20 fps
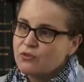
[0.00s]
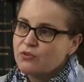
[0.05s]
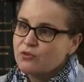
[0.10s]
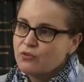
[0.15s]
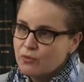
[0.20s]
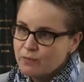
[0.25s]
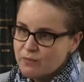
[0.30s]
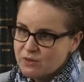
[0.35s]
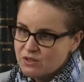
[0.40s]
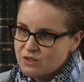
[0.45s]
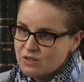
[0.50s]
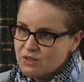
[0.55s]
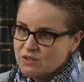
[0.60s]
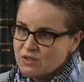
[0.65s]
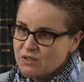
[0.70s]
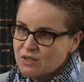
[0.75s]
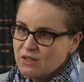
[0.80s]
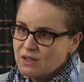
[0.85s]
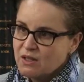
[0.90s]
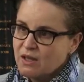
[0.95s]
from the
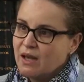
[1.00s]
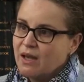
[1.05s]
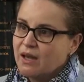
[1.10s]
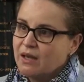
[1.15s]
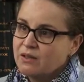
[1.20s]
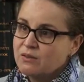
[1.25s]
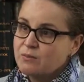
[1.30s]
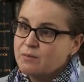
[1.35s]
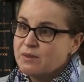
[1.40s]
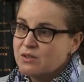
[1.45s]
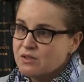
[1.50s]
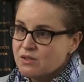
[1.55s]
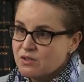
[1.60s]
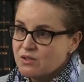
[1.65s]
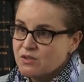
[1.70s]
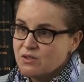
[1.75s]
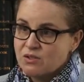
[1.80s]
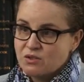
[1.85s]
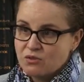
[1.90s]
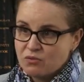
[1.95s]
city and
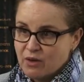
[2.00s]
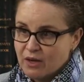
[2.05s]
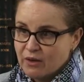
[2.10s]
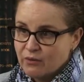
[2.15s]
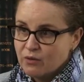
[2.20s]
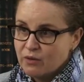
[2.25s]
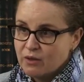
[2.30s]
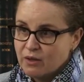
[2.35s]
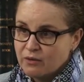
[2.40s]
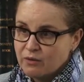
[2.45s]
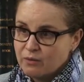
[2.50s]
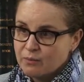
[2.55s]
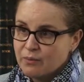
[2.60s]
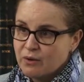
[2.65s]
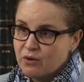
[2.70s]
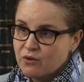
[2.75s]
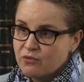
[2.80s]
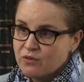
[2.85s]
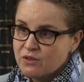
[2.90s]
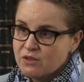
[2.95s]
businesses around the London
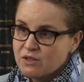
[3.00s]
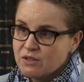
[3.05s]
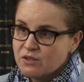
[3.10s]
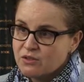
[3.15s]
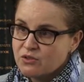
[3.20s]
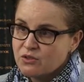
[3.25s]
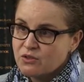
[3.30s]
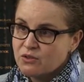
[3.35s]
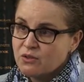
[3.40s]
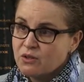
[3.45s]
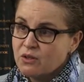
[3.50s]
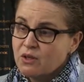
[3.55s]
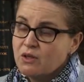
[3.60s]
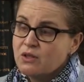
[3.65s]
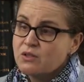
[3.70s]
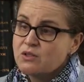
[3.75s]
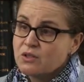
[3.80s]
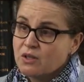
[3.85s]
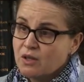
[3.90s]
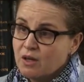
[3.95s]
Borough of Islington
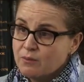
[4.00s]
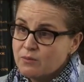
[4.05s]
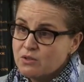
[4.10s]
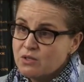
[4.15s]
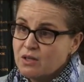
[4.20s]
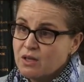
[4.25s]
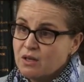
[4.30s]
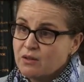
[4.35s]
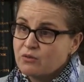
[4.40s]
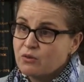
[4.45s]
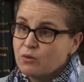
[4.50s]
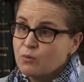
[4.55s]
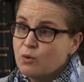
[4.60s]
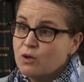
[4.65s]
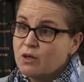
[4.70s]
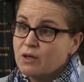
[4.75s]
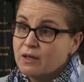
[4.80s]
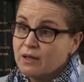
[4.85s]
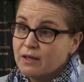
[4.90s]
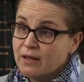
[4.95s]
to come together and
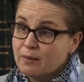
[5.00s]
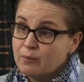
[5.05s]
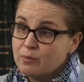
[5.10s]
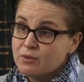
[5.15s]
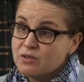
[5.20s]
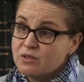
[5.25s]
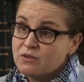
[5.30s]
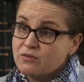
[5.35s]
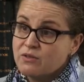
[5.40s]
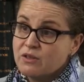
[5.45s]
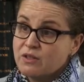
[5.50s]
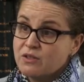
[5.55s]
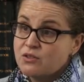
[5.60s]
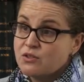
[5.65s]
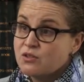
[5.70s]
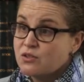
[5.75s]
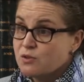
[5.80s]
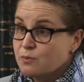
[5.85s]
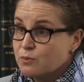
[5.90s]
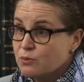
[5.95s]
work collaboratively to
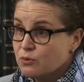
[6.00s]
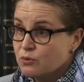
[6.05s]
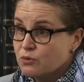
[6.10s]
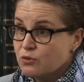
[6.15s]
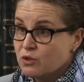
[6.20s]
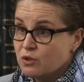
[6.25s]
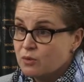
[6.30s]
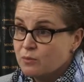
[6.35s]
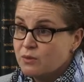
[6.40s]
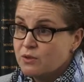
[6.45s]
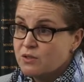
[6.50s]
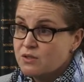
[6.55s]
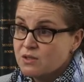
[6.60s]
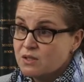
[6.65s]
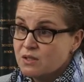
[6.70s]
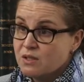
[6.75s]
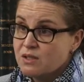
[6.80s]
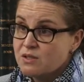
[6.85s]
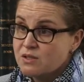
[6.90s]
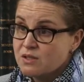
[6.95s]
support the community
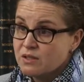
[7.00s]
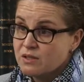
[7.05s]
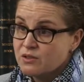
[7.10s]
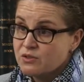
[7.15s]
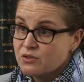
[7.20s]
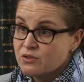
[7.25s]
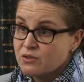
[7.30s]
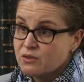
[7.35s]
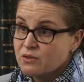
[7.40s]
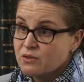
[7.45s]
in Islington.